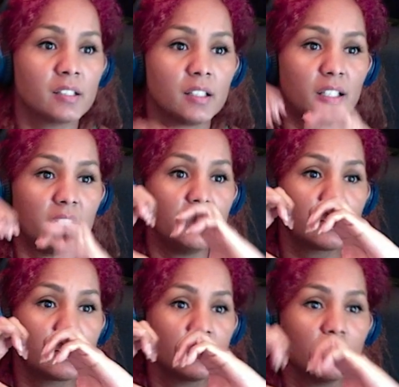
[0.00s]
It is,
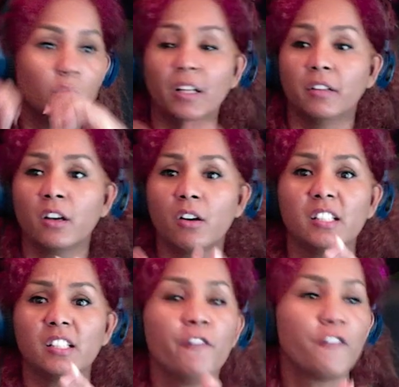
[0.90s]
well, no, it's
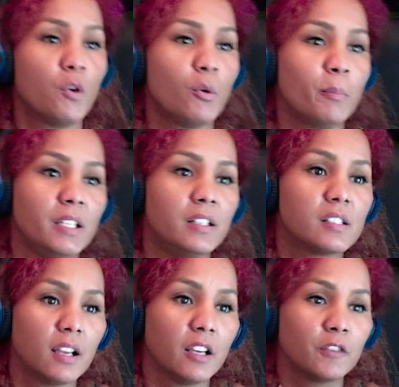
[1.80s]
in 4 minutes
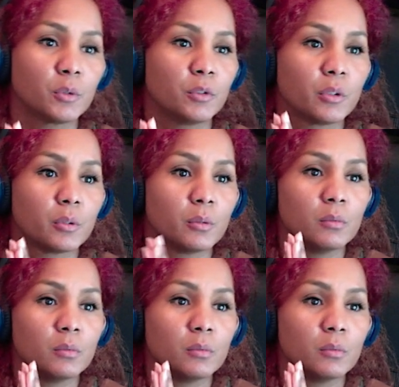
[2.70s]
I have to go